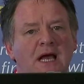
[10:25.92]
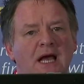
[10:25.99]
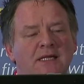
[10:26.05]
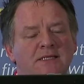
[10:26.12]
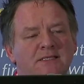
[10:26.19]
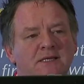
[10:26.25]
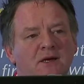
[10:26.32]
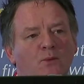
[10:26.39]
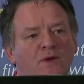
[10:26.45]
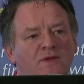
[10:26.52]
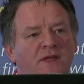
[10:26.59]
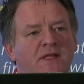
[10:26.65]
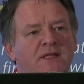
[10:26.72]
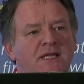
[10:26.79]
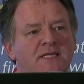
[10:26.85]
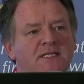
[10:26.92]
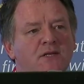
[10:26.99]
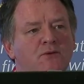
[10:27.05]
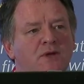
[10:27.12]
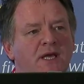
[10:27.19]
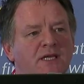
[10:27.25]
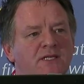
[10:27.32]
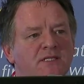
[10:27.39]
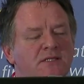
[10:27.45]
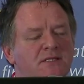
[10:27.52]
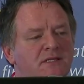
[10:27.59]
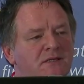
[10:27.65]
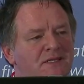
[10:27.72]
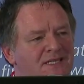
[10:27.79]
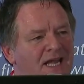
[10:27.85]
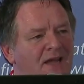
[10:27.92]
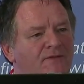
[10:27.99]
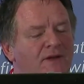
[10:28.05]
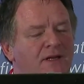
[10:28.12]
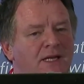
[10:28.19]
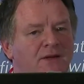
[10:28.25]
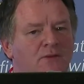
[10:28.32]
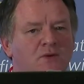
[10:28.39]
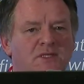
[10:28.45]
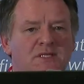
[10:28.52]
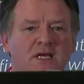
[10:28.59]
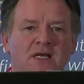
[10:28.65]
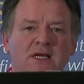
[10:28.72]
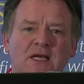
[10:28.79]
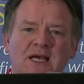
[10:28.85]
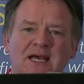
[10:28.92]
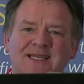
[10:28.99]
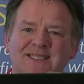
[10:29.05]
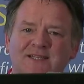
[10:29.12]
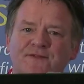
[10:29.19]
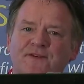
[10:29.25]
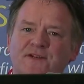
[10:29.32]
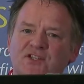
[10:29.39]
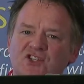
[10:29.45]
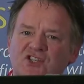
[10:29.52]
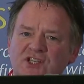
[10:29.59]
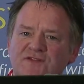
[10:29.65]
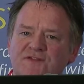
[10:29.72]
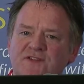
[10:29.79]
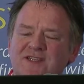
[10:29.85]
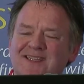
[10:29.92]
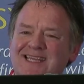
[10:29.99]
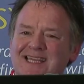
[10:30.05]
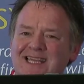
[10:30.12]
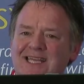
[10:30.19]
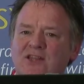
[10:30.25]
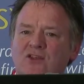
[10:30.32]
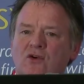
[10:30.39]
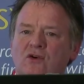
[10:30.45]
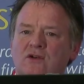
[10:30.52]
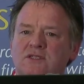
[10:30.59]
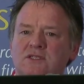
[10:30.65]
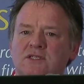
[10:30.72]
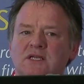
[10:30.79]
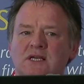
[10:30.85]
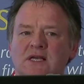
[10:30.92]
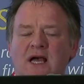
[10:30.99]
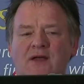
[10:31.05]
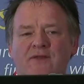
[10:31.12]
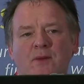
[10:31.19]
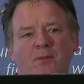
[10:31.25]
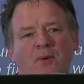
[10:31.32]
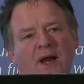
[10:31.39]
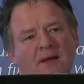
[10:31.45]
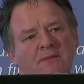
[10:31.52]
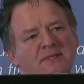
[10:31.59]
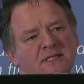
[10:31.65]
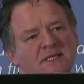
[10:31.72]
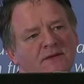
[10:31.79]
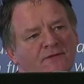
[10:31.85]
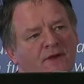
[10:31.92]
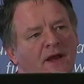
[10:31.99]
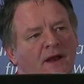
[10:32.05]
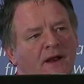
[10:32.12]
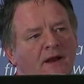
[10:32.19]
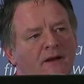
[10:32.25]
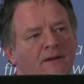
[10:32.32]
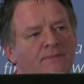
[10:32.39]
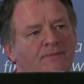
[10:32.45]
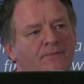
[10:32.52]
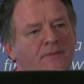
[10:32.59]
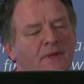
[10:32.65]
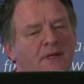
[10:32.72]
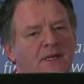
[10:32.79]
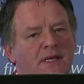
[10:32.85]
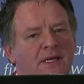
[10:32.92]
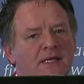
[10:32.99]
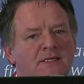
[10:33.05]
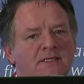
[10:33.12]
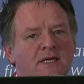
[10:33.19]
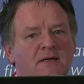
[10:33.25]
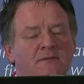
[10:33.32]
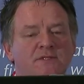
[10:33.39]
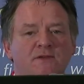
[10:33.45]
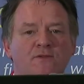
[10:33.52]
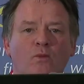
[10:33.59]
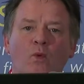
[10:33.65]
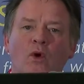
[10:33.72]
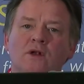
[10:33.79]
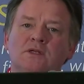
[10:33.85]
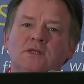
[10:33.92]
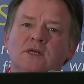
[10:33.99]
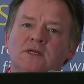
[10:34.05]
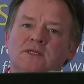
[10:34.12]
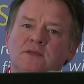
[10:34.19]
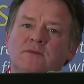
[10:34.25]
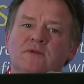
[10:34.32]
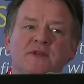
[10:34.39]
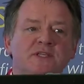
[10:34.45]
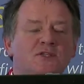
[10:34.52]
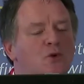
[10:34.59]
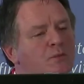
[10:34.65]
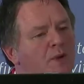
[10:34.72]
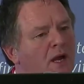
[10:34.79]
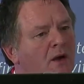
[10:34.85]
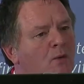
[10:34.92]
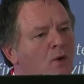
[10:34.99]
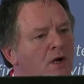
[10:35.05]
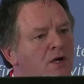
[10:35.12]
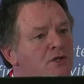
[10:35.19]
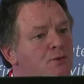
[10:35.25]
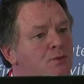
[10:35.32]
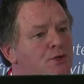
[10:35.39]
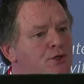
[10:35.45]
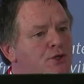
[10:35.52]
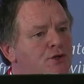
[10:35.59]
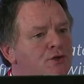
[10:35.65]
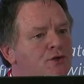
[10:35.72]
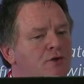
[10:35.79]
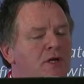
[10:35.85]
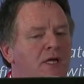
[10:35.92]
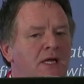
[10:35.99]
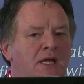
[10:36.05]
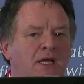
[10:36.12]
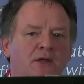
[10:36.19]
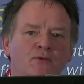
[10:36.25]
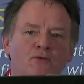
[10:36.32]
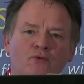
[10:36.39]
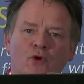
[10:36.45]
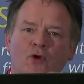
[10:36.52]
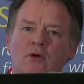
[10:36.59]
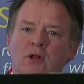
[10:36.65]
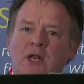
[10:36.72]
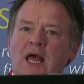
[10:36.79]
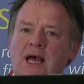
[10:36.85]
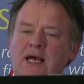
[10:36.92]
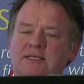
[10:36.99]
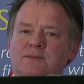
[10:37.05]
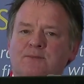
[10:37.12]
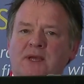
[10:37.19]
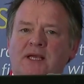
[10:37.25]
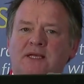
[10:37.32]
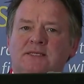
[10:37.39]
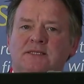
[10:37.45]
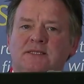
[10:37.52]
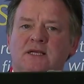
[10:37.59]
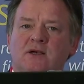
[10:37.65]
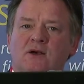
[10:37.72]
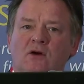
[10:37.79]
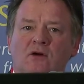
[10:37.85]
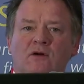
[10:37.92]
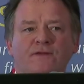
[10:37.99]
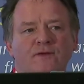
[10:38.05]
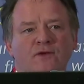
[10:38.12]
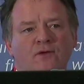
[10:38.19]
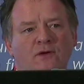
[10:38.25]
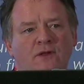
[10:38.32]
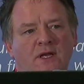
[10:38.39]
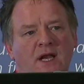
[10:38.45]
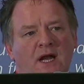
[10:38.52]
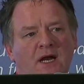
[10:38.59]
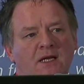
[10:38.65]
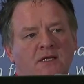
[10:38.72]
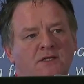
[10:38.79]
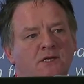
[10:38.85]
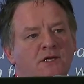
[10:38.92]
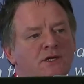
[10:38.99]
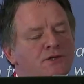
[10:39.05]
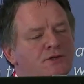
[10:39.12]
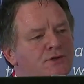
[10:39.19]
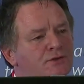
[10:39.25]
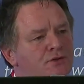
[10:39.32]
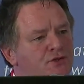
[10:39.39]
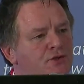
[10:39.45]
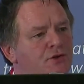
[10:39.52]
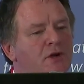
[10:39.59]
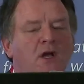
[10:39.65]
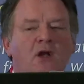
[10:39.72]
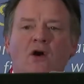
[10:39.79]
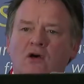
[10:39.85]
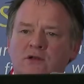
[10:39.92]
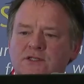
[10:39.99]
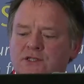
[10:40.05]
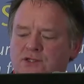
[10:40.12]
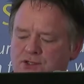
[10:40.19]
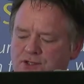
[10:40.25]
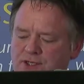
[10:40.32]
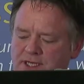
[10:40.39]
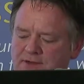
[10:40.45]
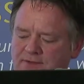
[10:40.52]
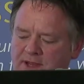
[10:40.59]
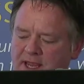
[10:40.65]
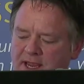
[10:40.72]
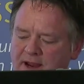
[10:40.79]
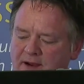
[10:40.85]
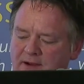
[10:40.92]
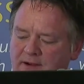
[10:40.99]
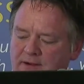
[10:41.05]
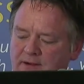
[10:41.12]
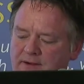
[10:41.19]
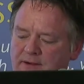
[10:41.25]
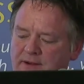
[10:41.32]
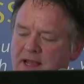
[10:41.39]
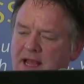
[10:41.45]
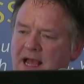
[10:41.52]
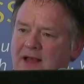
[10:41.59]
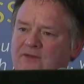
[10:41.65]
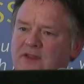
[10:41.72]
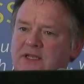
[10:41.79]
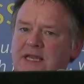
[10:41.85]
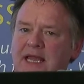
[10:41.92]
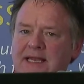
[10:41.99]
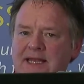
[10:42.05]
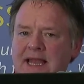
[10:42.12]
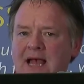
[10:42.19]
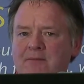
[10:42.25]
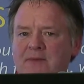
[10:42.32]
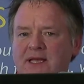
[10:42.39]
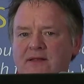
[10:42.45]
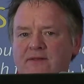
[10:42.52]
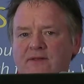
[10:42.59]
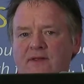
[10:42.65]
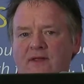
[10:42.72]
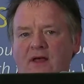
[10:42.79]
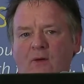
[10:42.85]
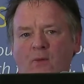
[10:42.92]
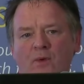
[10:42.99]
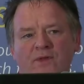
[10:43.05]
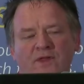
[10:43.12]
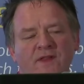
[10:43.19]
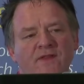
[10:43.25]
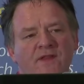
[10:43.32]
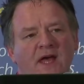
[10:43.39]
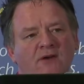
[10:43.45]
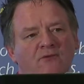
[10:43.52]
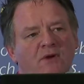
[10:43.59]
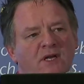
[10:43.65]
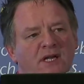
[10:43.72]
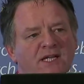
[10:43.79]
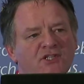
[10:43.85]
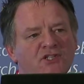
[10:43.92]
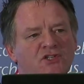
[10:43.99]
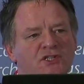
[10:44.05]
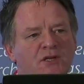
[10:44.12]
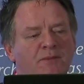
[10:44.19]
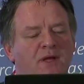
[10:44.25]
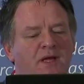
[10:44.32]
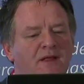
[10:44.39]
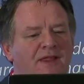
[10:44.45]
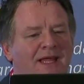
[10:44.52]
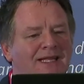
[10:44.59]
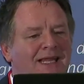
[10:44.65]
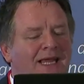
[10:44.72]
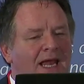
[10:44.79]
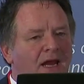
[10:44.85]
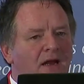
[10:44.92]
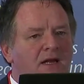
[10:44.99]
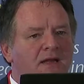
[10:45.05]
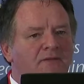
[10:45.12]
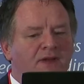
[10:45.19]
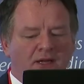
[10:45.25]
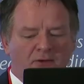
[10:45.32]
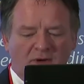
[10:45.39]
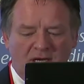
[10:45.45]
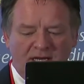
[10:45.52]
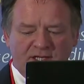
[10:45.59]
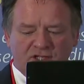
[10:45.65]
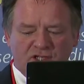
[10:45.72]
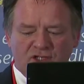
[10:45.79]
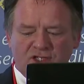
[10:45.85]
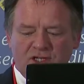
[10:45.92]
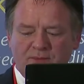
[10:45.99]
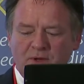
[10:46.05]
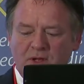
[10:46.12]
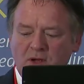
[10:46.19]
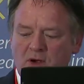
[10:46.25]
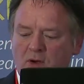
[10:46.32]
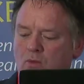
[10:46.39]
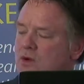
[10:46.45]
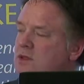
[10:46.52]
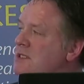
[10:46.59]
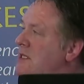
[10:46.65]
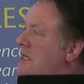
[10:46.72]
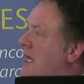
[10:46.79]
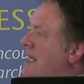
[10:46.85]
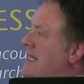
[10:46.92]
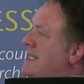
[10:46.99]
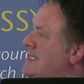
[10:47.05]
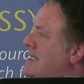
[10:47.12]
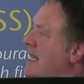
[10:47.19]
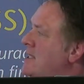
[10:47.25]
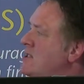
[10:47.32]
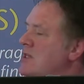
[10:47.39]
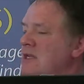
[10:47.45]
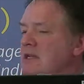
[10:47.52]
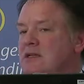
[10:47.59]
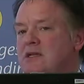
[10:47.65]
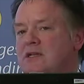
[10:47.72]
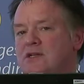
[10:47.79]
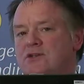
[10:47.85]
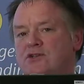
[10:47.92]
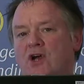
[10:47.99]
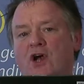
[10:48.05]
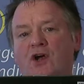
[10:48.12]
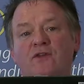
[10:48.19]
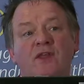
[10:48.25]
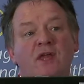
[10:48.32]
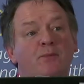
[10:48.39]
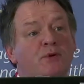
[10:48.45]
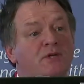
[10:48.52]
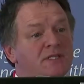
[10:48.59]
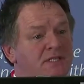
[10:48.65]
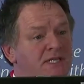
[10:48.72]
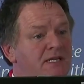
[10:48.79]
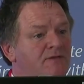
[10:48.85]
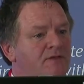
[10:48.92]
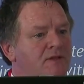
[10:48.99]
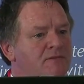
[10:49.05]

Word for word: And within these locations, there definitely was a, a different shift in the ethos and the primacy of care in terms of what some of these home care workers would do in rural aspects of Northern Ireland to ensure a continuity of care. And the dynamic within that relationship, that caregiving relationship, was essential to how they perceived